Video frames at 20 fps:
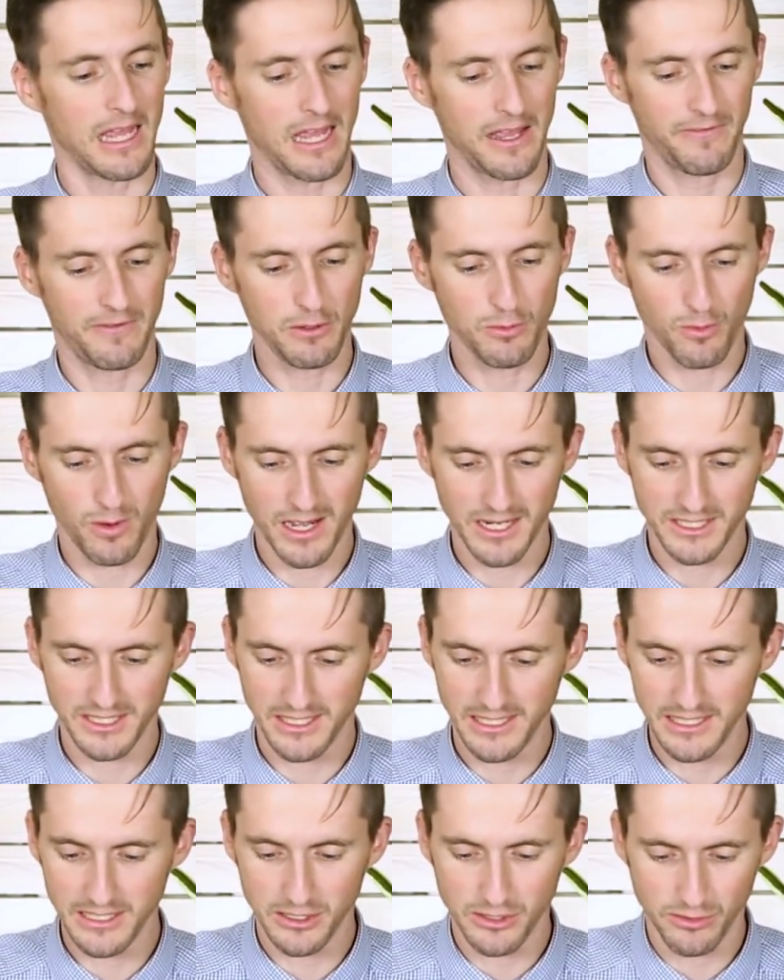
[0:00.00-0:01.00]
If you
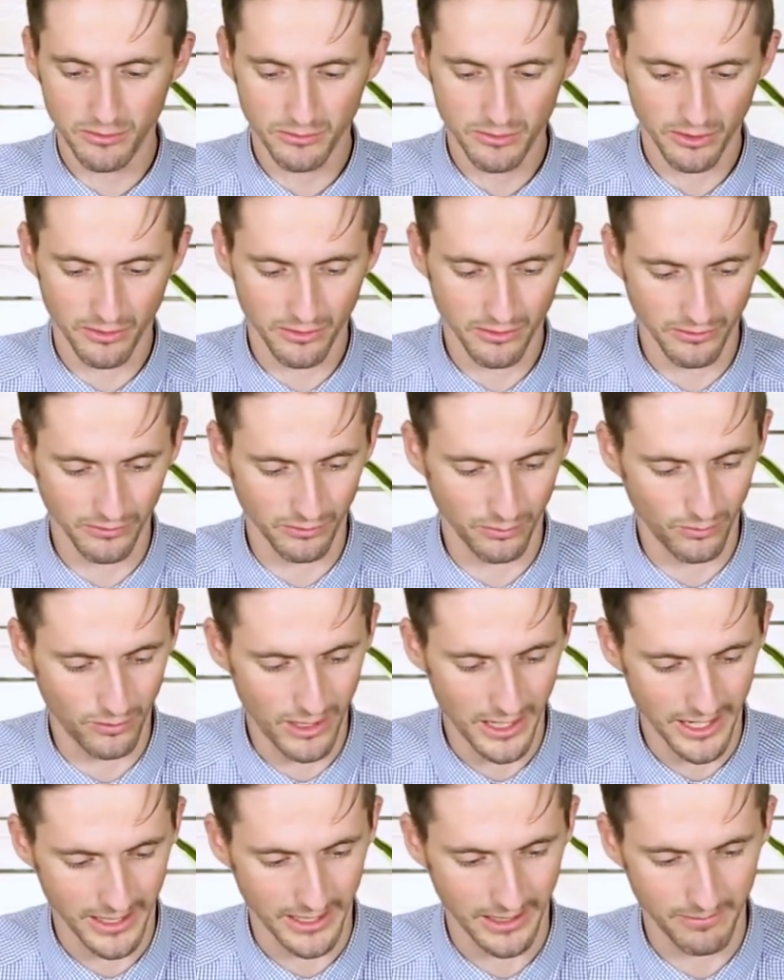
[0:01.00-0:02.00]
watch these two turtles
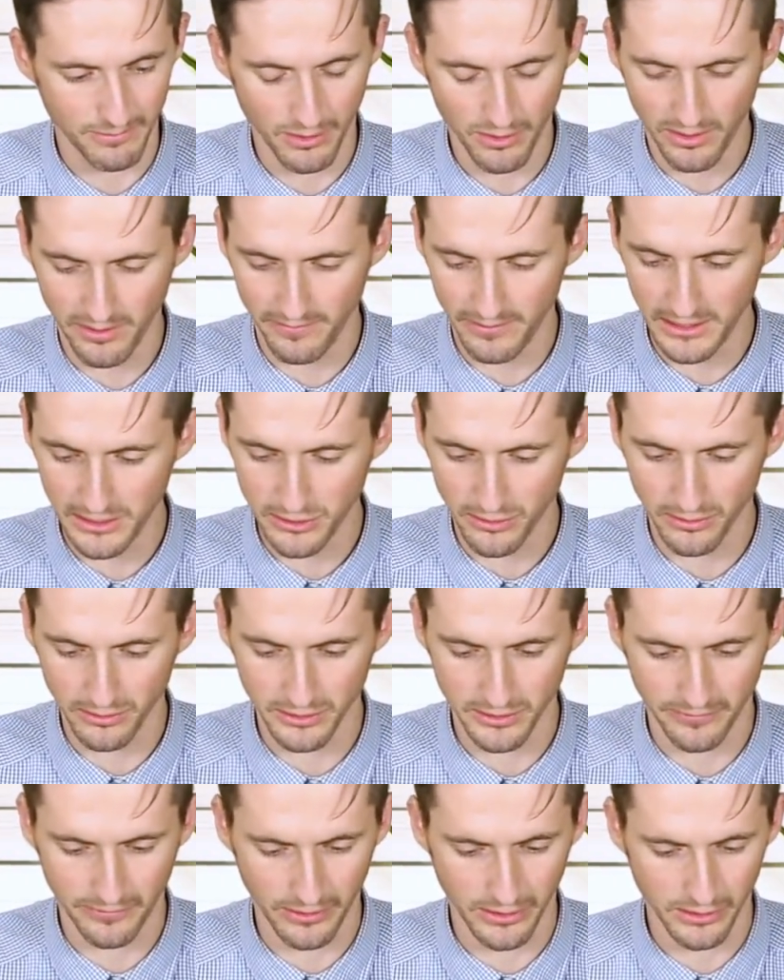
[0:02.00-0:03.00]
walk, and both of these
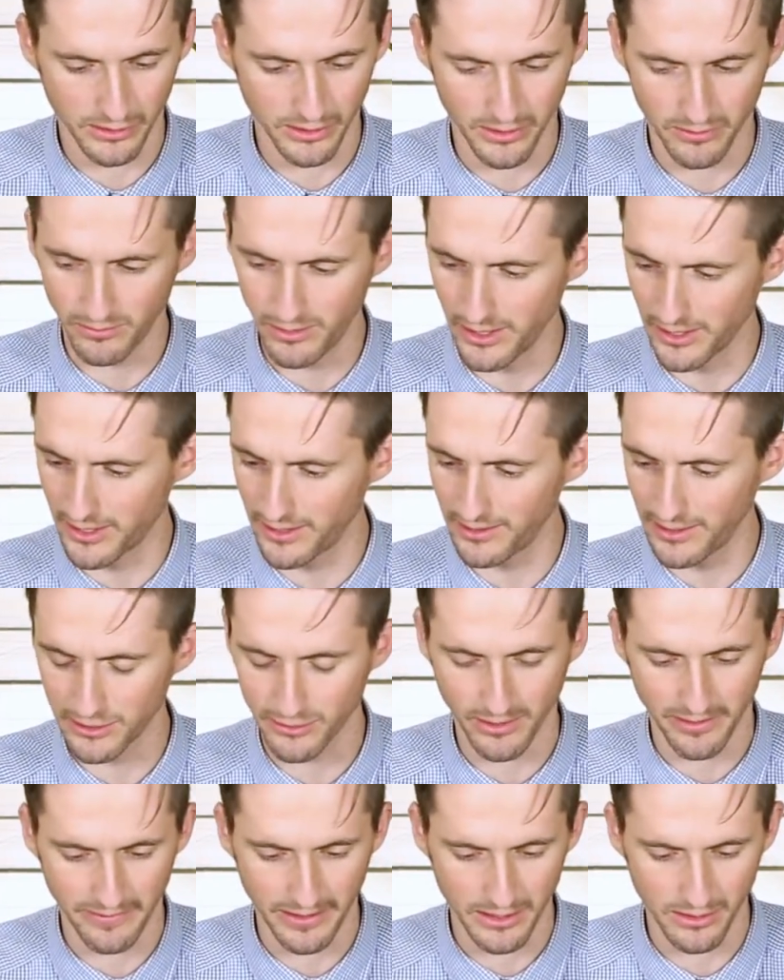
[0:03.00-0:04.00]
turtles are very good at walking,
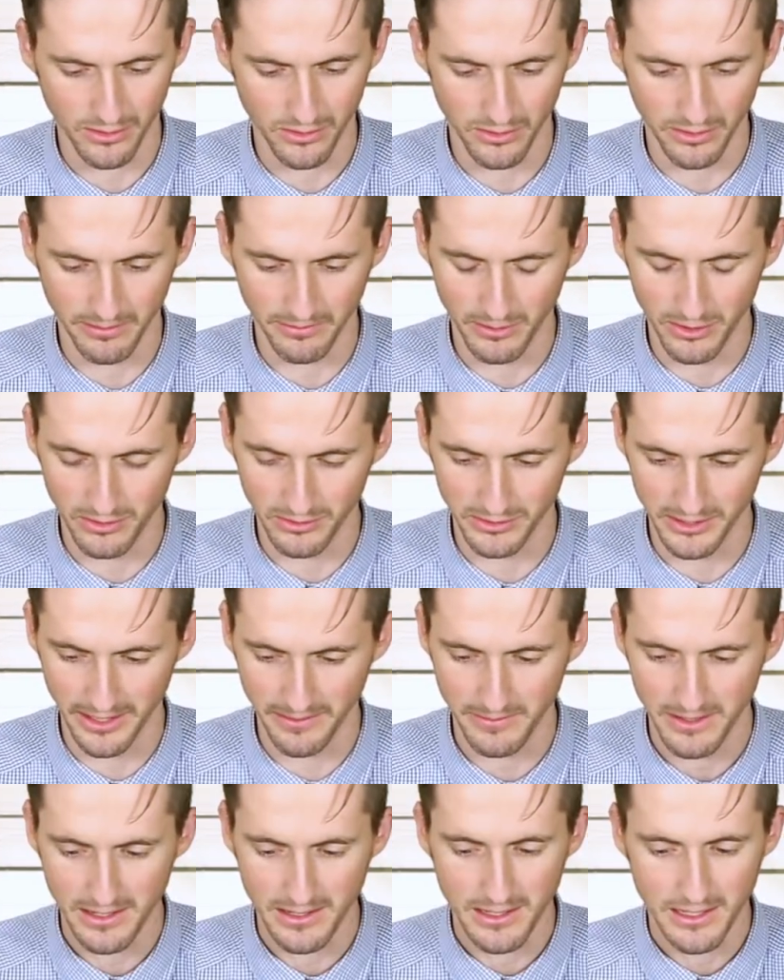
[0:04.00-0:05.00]
that's why I've had to hold them the whole
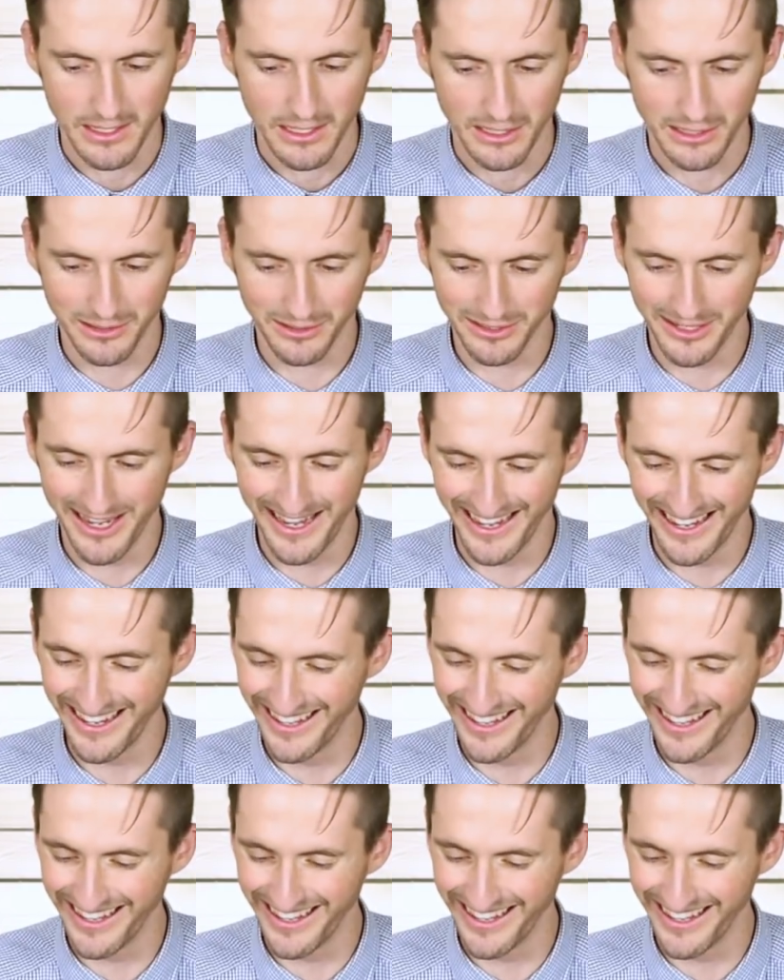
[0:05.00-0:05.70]
time, you'll